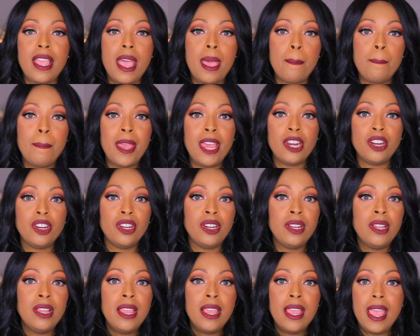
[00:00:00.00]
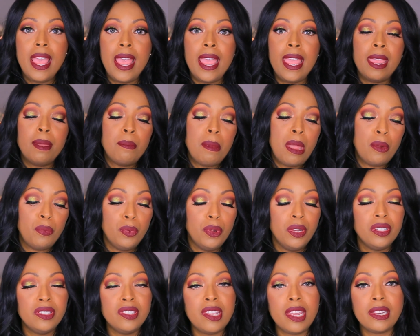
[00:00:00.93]
that better. And my
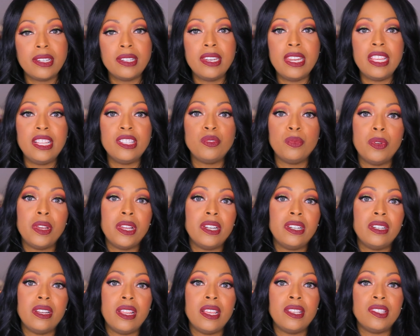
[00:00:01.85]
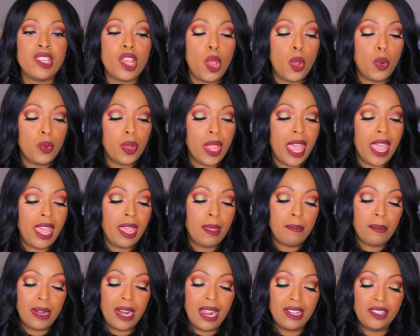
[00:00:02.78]
Real Techniques one is okay,
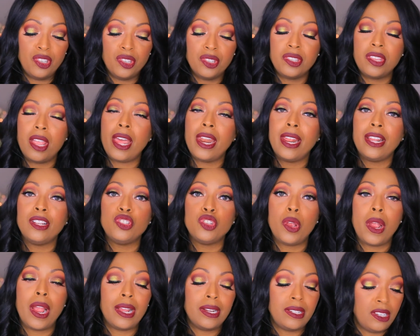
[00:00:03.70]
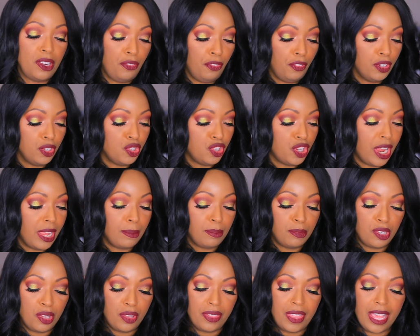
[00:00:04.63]
but I just thought I'd try a different shape,
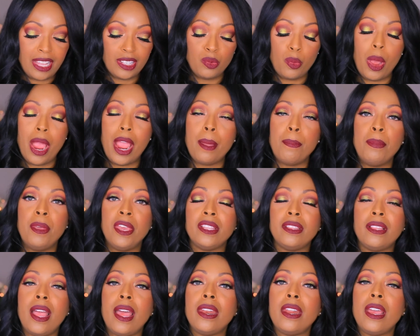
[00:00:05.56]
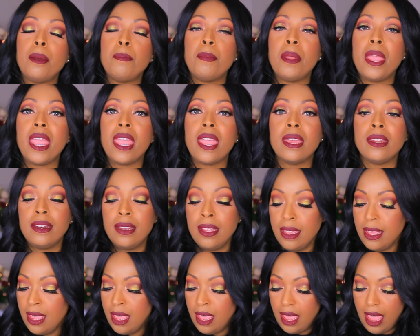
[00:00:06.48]
so that's why I picked that up. And
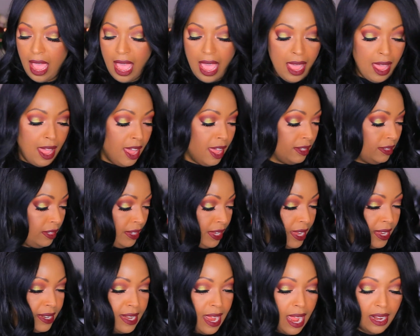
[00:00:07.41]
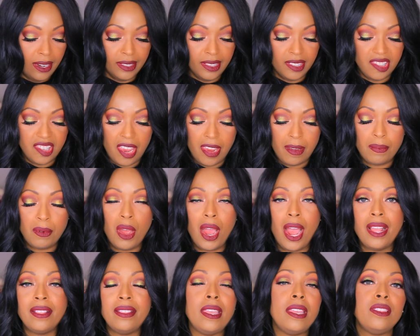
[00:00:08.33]
uh, looking down at the table,
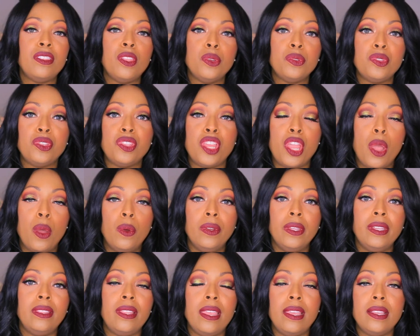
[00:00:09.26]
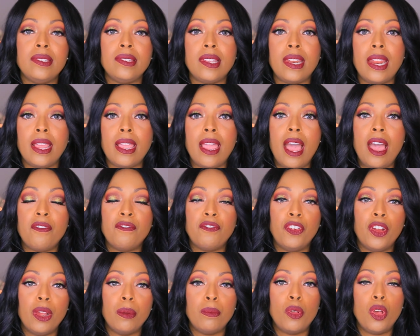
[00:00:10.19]
I think those are the only things that I got
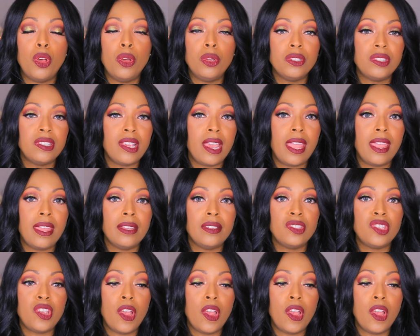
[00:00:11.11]
from Ulta and